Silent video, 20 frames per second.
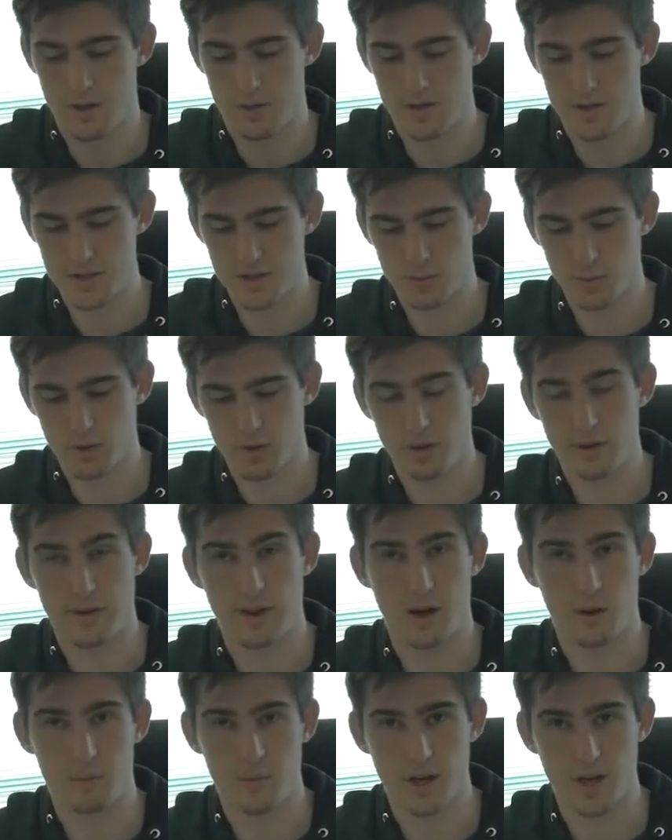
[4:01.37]
to now
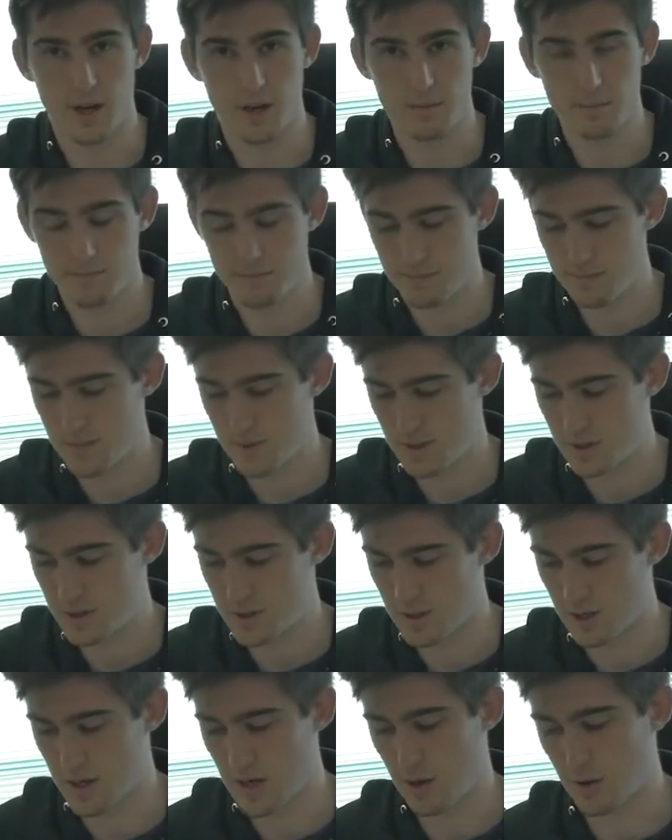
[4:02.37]
connect
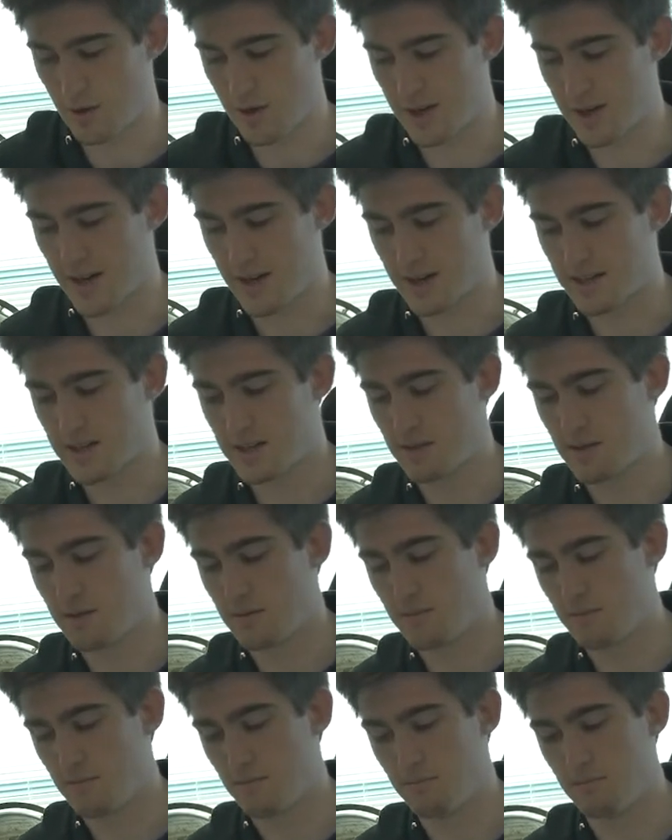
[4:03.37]
my calibrated
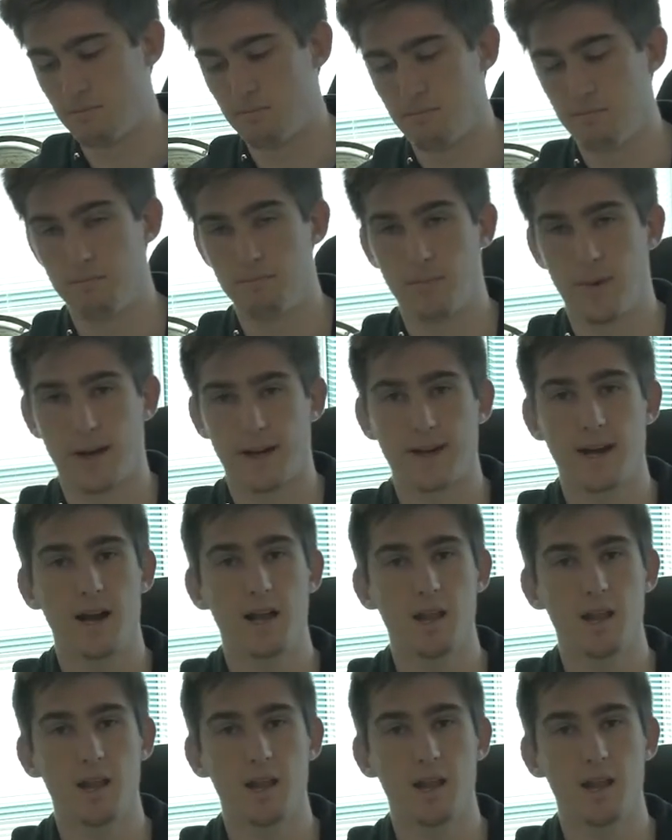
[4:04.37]
temperature sensor